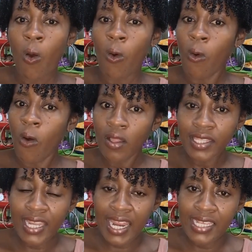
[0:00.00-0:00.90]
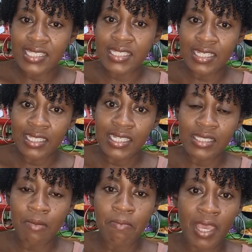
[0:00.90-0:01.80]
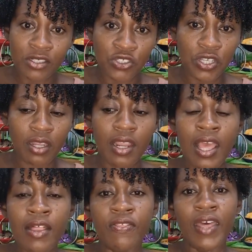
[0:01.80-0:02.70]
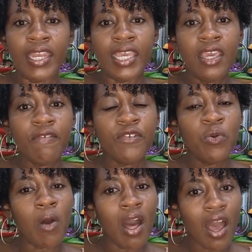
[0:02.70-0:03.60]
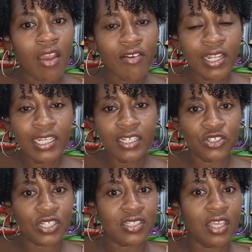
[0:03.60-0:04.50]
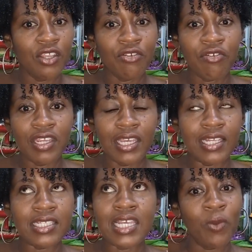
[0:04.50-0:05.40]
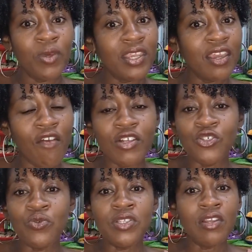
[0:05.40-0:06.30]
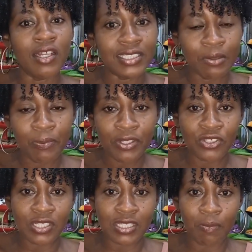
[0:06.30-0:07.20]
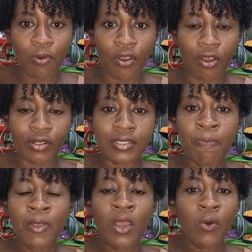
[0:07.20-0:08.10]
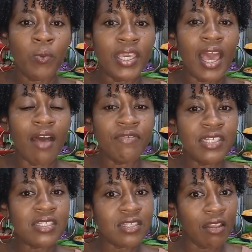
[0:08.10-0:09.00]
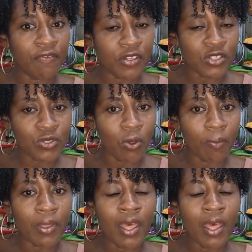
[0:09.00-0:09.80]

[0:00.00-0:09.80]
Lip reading: All of that, I still need to mention that if you are allergic to an ingredient, it would encourage you not to purchase the product. We have this sulfur soap